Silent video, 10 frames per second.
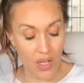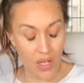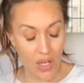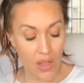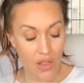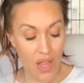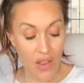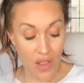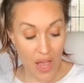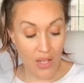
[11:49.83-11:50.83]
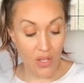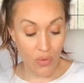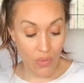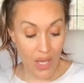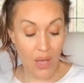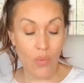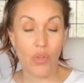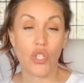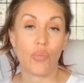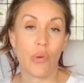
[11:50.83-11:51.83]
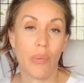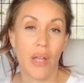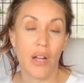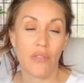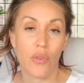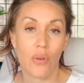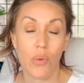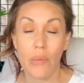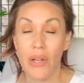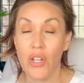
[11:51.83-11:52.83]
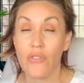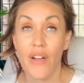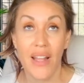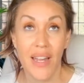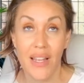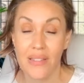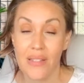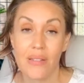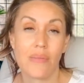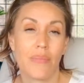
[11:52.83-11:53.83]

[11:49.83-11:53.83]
than that you get what you prepare for. What about your finances?